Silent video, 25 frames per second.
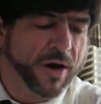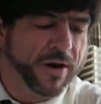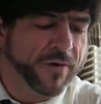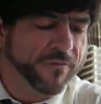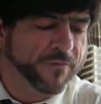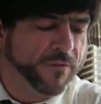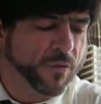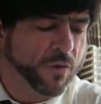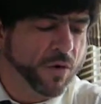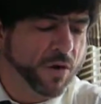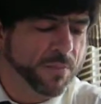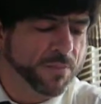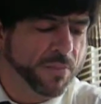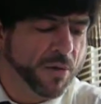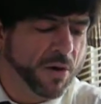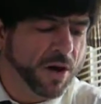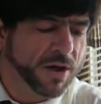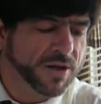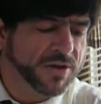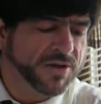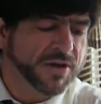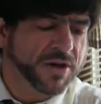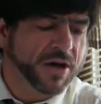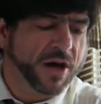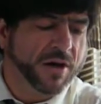and 4
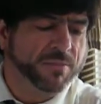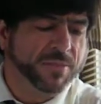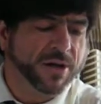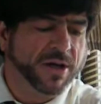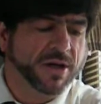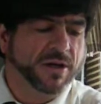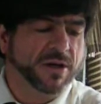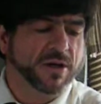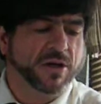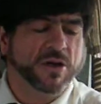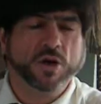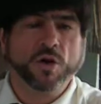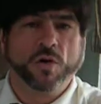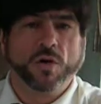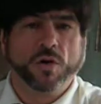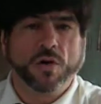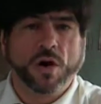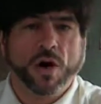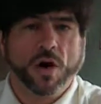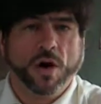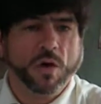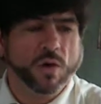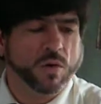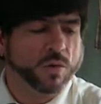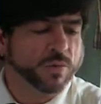parts shall be your
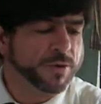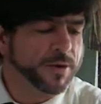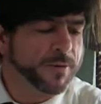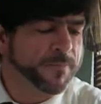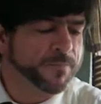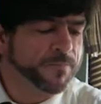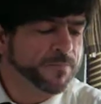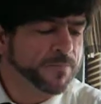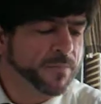own,